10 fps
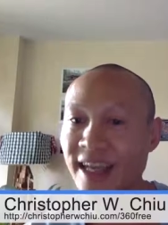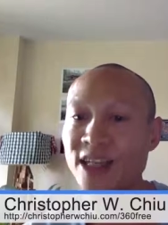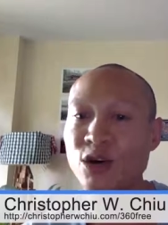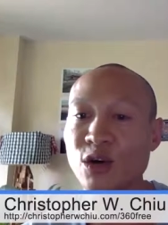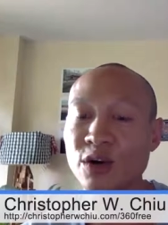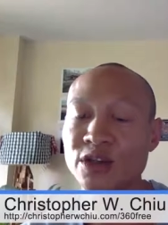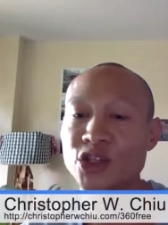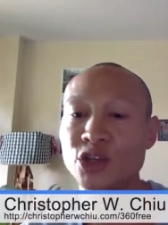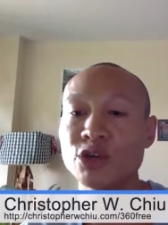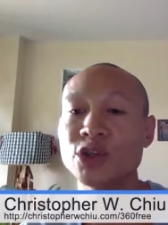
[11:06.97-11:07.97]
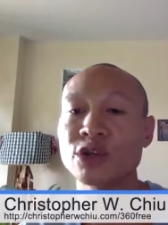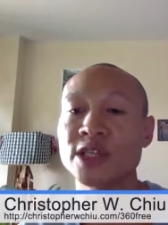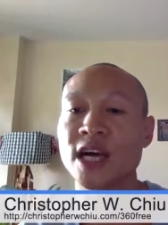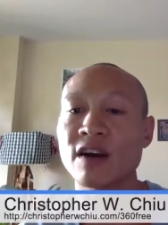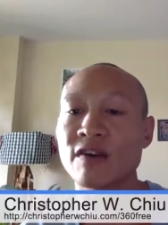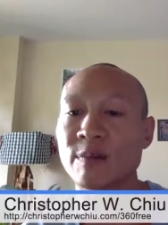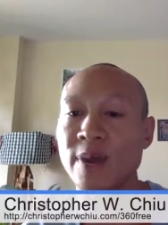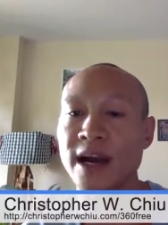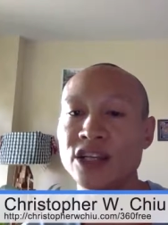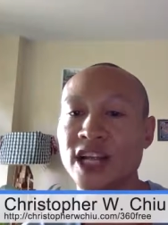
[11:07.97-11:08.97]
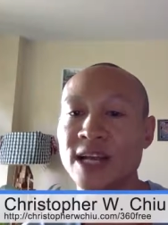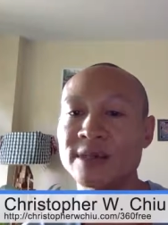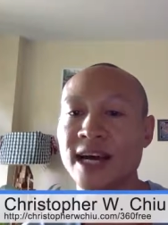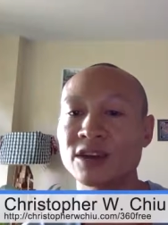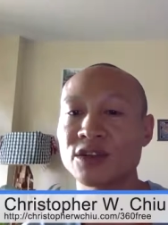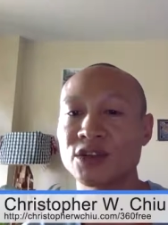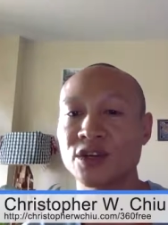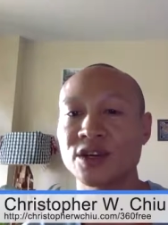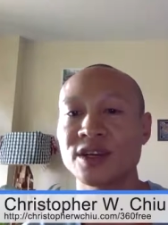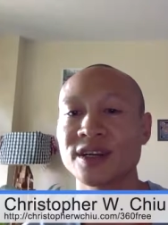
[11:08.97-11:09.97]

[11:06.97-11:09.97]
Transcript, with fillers: It's called Choose Yourself by James Altucher.